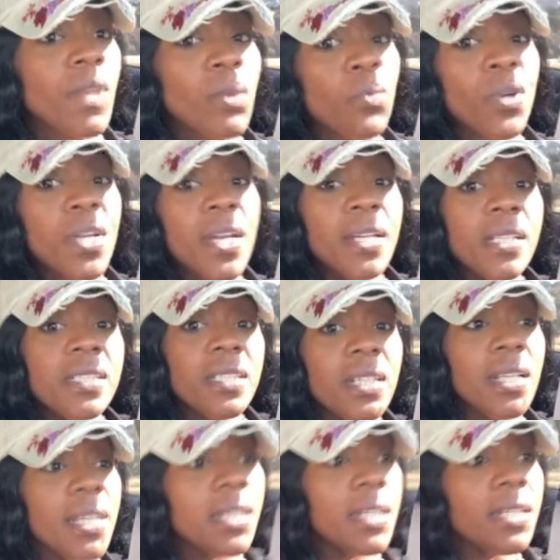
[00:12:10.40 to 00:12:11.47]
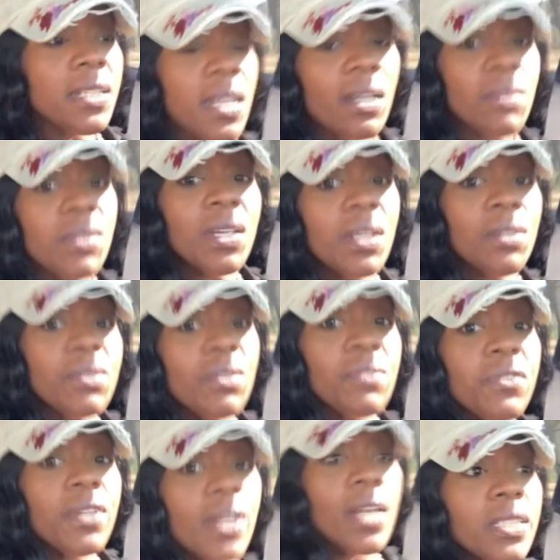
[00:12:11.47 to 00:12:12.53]
We're headed to Clayton County. I don't know
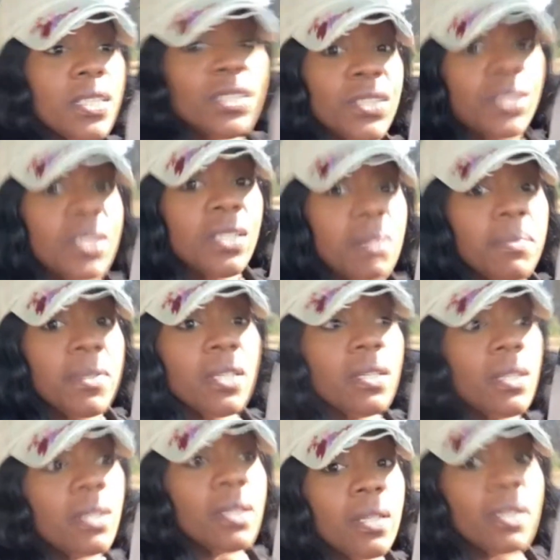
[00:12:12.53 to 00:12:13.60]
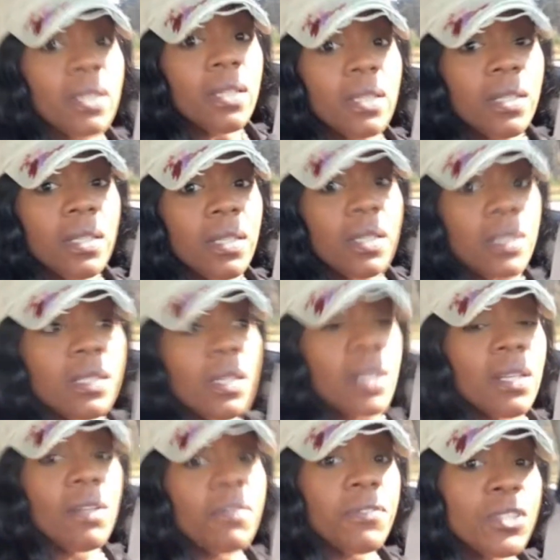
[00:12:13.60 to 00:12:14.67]
if you guys can see me,
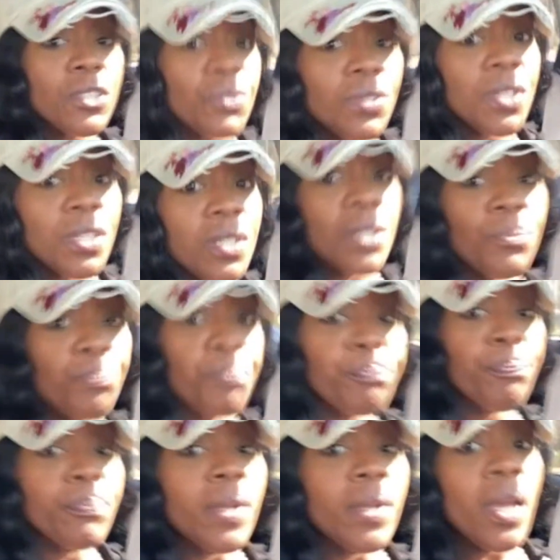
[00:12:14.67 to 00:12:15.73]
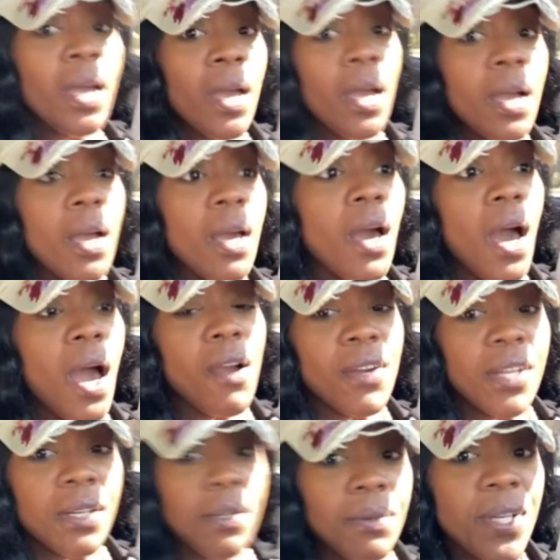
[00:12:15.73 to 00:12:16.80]
because I got off the screen.
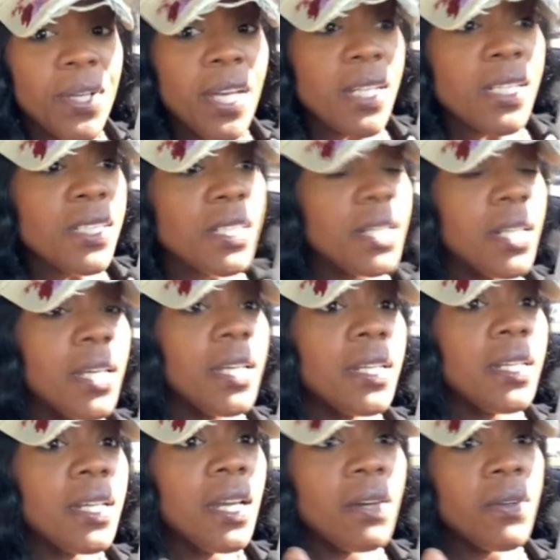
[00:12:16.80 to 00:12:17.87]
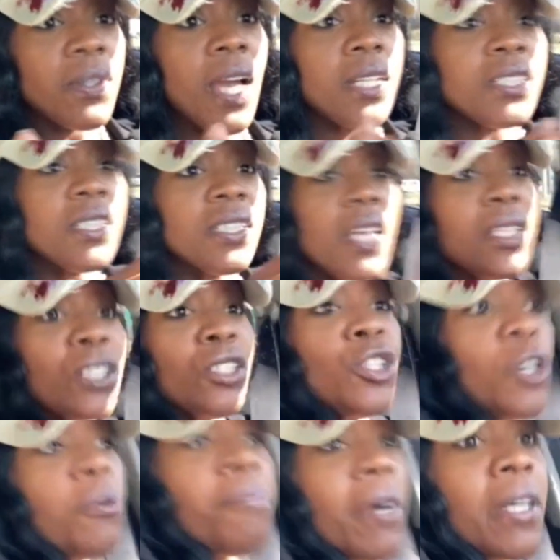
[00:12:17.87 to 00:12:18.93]
All right, we headed to Clayton County. I just had to
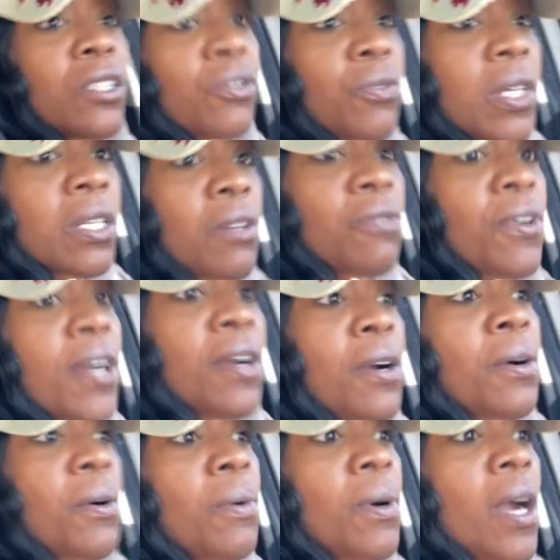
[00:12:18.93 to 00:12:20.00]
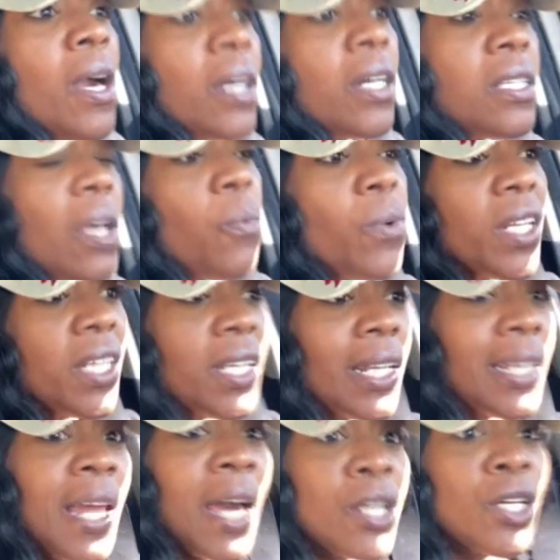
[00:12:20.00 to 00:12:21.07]
turn my screen around because I want to get a
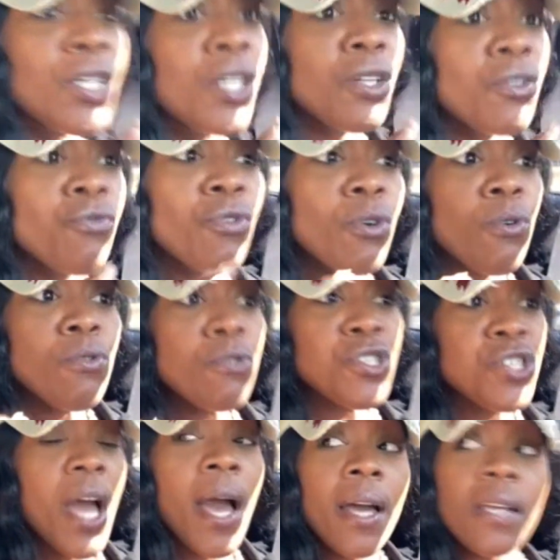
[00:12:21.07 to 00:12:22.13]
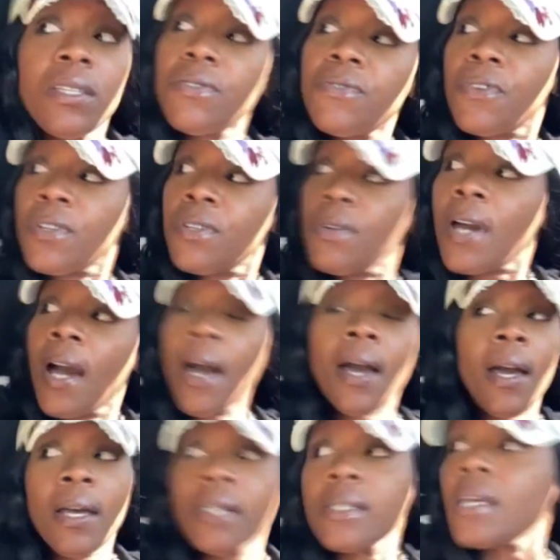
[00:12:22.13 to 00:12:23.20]
lot of good road shots for you
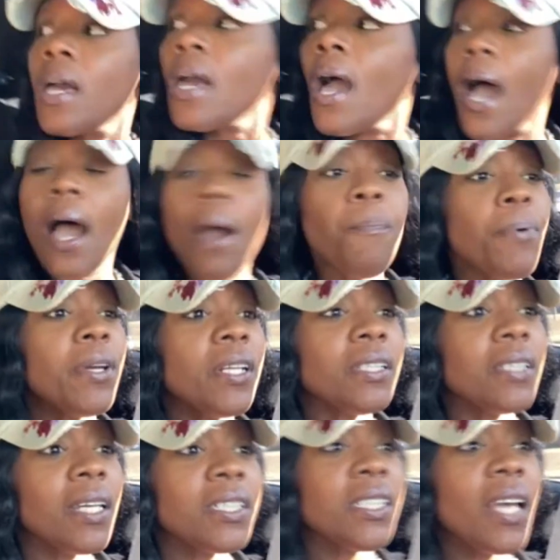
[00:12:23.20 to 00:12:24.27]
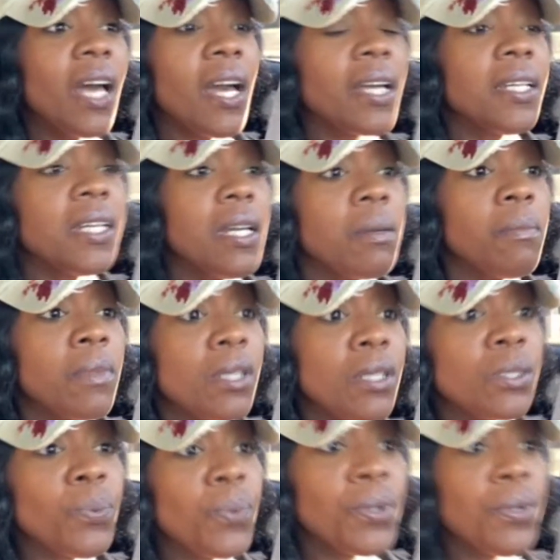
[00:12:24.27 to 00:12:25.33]
guys. I pray that that side camera
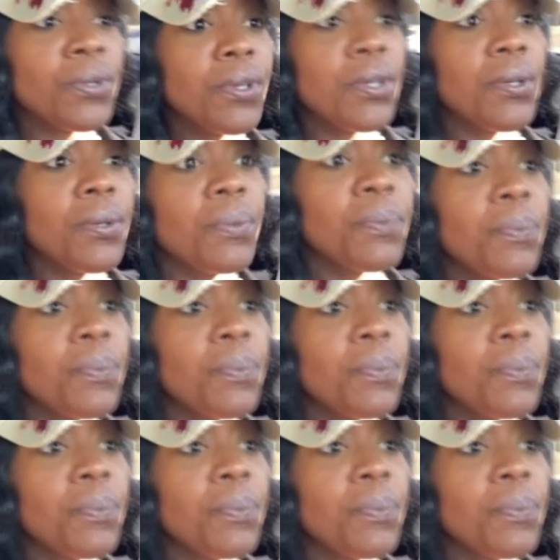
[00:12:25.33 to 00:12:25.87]
is working.